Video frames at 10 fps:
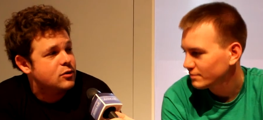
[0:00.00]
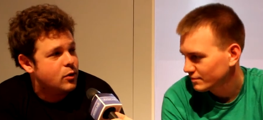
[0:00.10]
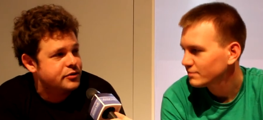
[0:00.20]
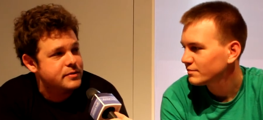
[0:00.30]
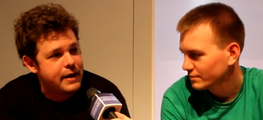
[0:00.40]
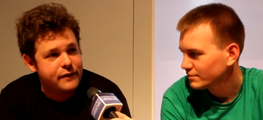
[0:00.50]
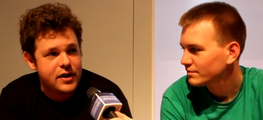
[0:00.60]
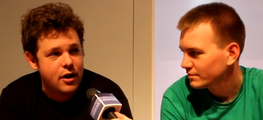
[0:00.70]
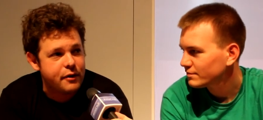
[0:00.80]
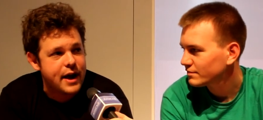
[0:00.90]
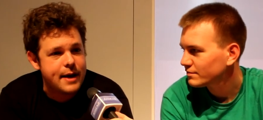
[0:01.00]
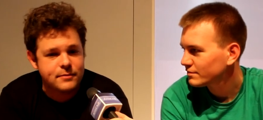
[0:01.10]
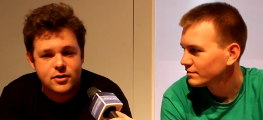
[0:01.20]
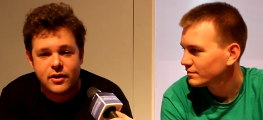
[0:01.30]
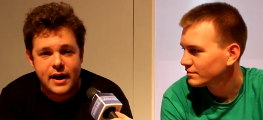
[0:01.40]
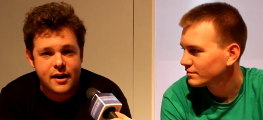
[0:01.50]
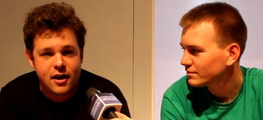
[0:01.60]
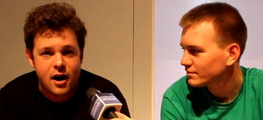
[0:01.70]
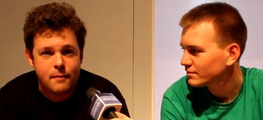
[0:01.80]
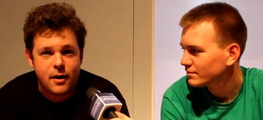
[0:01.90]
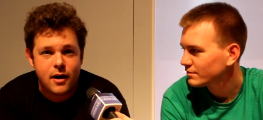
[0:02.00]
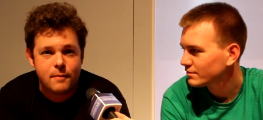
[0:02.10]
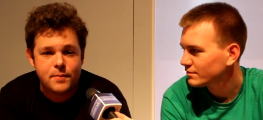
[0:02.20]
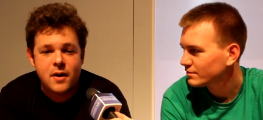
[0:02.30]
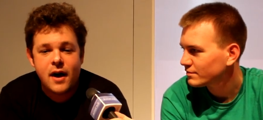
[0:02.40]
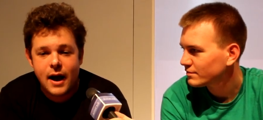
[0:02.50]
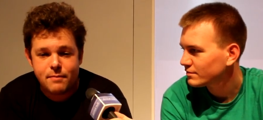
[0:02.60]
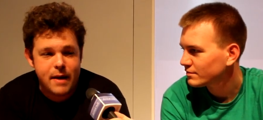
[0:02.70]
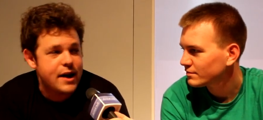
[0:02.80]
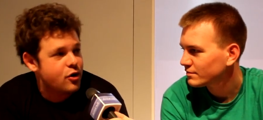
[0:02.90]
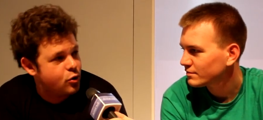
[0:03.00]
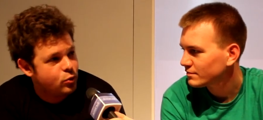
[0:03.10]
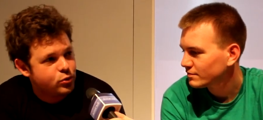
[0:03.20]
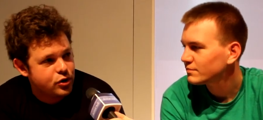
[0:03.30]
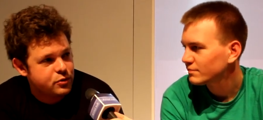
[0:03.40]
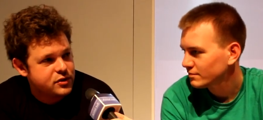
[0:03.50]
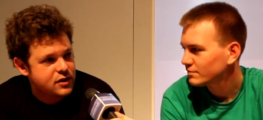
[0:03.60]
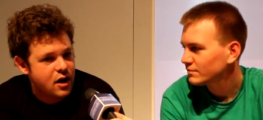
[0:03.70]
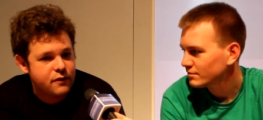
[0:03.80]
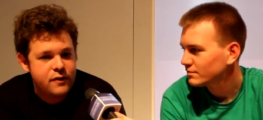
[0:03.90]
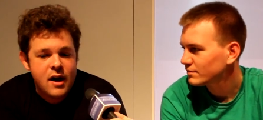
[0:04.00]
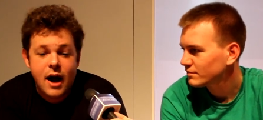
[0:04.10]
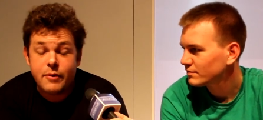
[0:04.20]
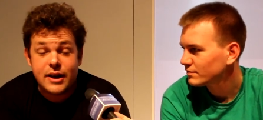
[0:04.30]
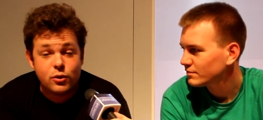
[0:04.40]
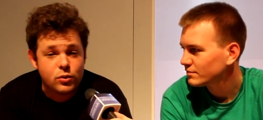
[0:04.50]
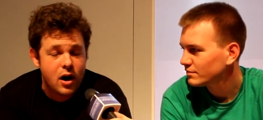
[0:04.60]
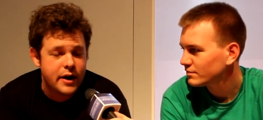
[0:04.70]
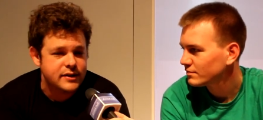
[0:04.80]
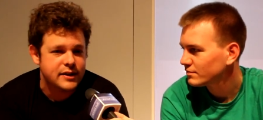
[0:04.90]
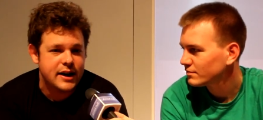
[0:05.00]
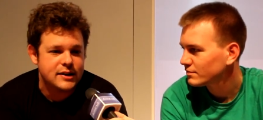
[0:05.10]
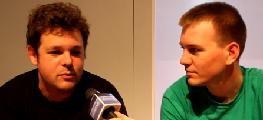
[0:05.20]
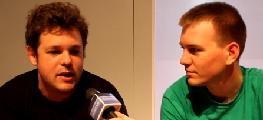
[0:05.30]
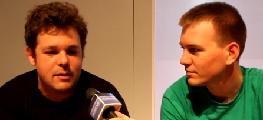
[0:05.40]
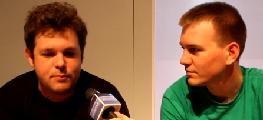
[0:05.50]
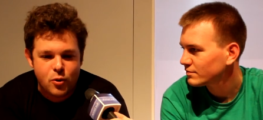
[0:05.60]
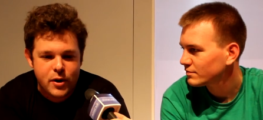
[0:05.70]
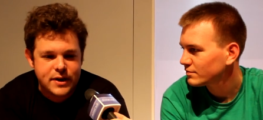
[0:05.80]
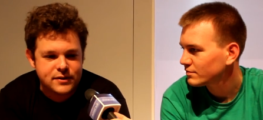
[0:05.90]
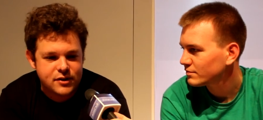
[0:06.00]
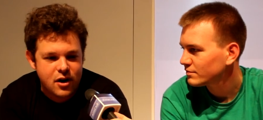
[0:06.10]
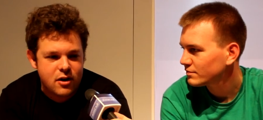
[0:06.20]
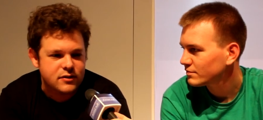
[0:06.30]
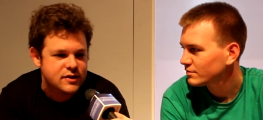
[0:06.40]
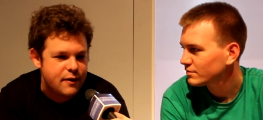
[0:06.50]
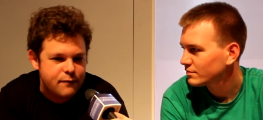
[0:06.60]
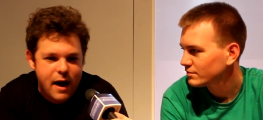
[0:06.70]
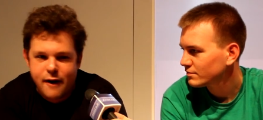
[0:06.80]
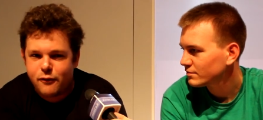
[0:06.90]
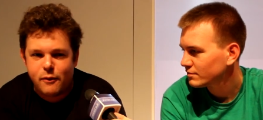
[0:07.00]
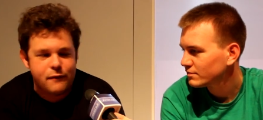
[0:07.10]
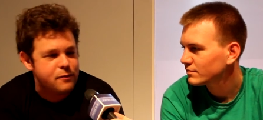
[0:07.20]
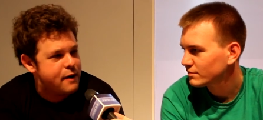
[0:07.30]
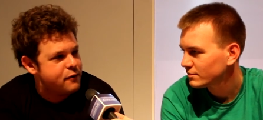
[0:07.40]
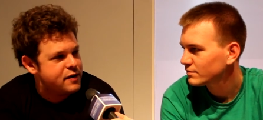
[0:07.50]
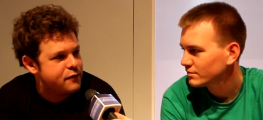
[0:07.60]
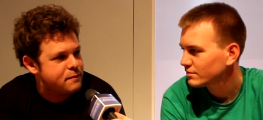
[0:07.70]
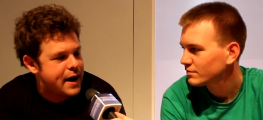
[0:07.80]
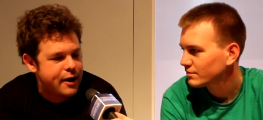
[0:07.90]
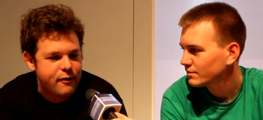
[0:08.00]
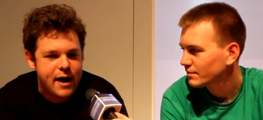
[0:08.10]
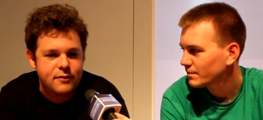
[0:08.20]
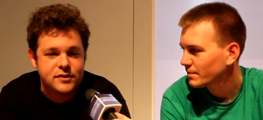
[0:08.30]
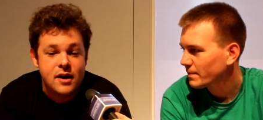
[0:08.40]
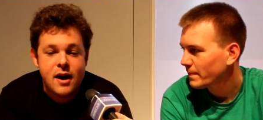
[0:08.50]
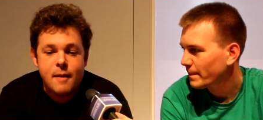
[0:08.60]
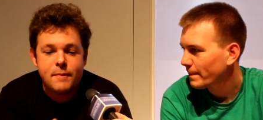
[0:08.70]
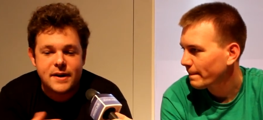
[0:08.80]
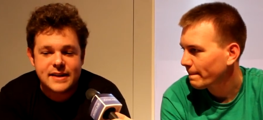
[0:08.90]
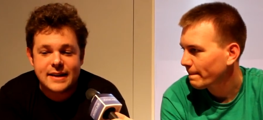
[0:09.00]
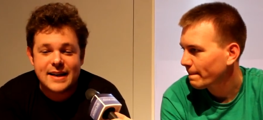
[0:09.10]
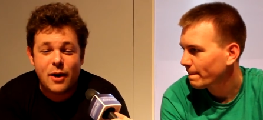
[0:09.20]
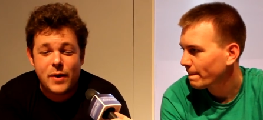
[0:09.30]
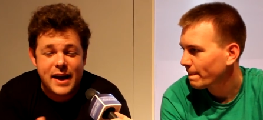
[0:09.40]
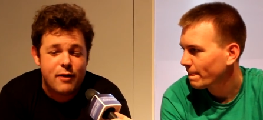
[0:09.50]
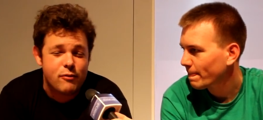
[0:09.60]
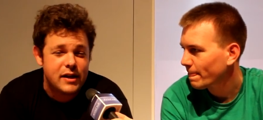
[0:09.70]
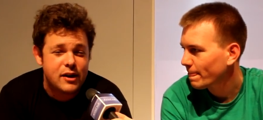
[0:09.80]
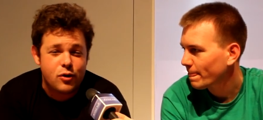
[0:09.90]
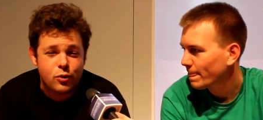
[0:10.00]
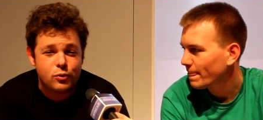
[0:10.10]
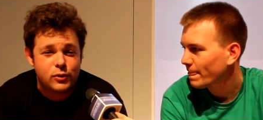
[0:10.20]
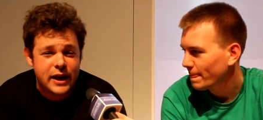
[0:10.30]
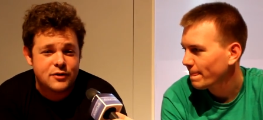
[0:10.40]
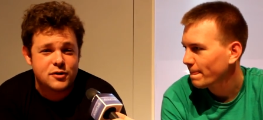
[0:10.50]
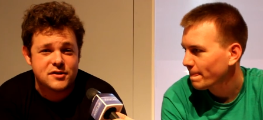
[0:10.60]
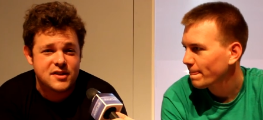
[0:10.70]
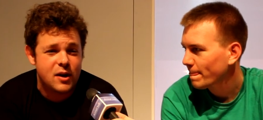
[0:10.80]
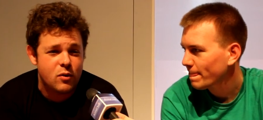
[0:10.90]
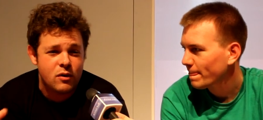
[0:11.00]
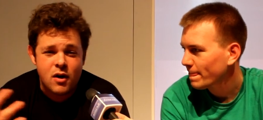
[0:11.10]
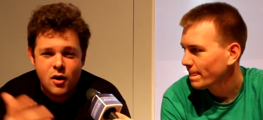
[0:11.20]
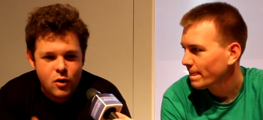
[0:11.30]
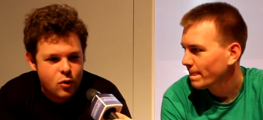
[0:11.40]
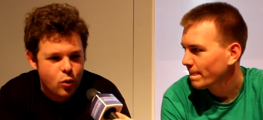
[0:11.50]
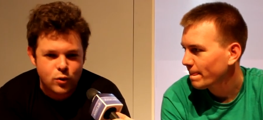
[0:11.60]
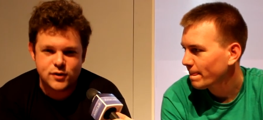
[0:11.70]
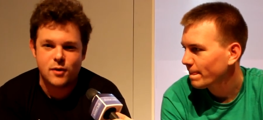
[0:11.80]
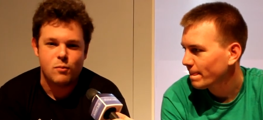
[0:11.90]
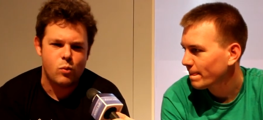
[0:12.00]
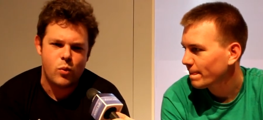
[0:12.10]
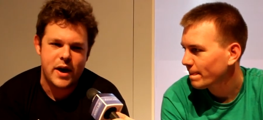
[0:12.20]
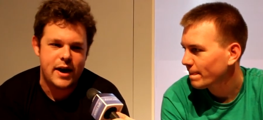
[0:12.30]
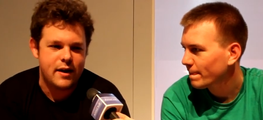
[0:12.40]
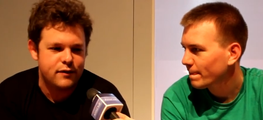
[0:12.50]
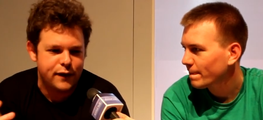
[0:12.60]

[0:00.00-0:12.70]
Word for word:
Speaker 1: to want to make video games so that they can come up and make cool new stuff. And we need all kinds of kids. We need boys, girls, everyone from every different background, because that's how we get really cool, interesting awesome, weird,